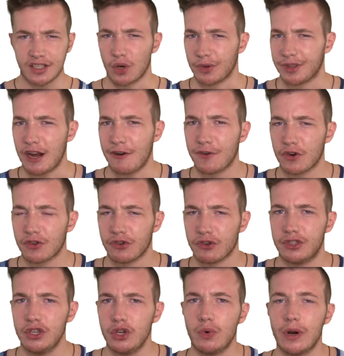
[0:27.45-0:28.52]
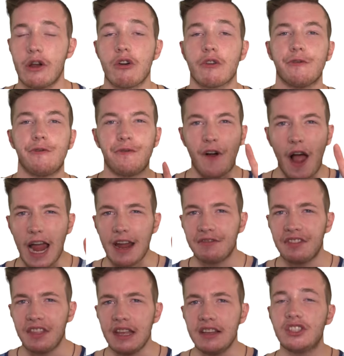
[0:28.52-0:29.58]
So without further ado, here are
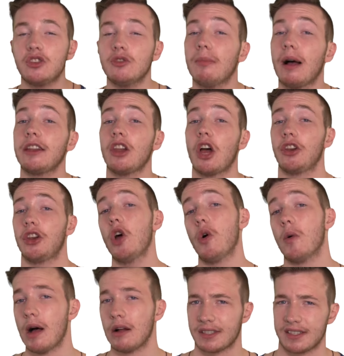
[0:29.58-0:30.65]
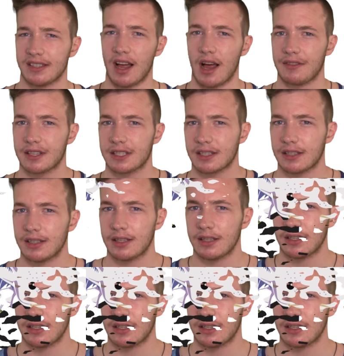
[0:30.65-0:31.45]
five things you might not know about sloths.